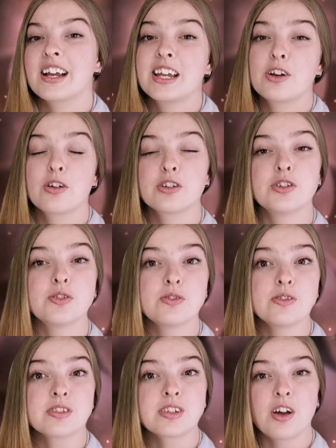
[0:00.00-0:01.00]
I cannot
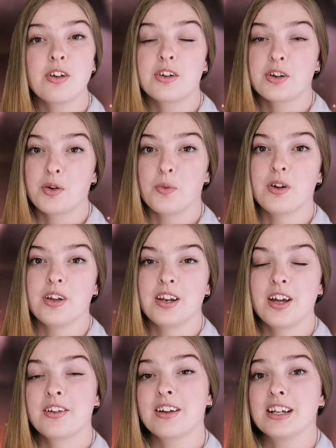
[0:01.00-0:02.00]
use coconut oil
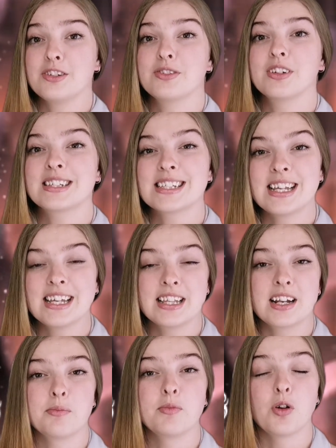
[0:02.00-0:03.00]
alone, I do not say
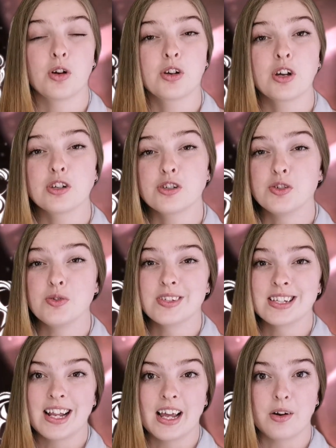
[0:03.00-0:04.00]
that I'm not going to
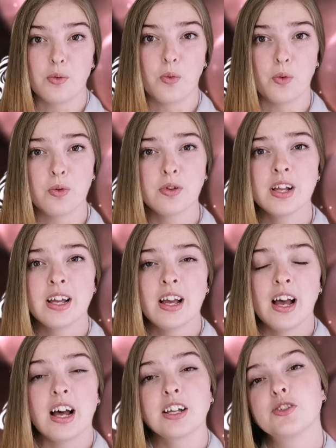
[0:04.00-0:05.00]
use it at all.
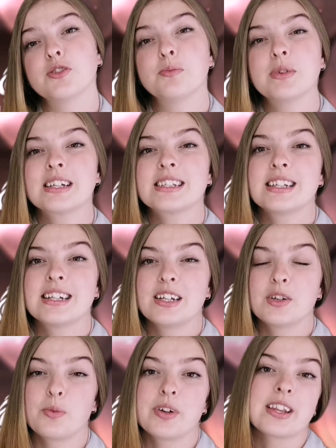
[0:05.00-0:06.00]
I do mix it
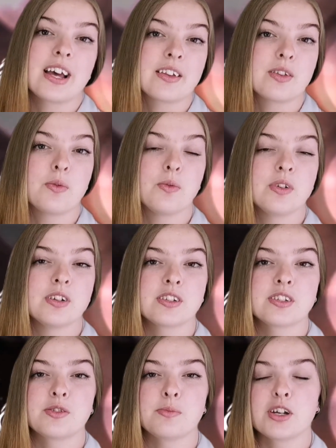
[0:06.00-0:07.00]
in with other
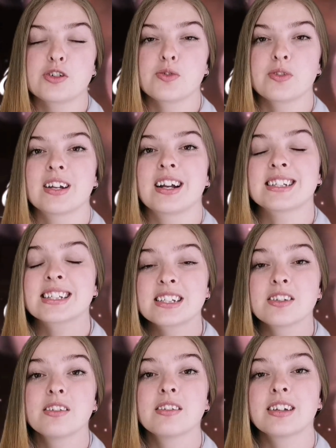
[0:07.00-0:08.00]
oils to make sure that I
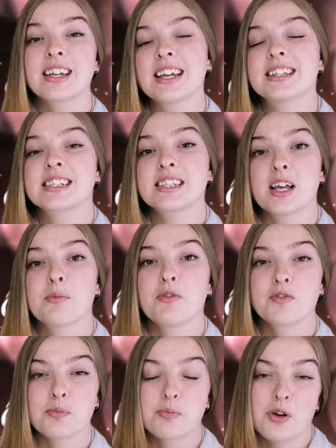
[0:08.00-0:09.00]
still get some
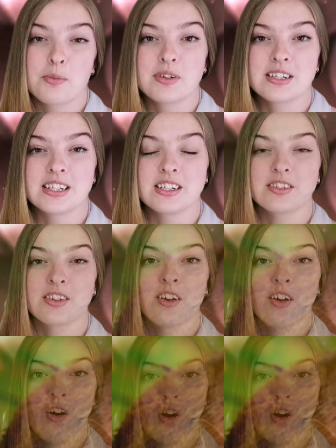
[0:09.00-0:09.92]
of the properties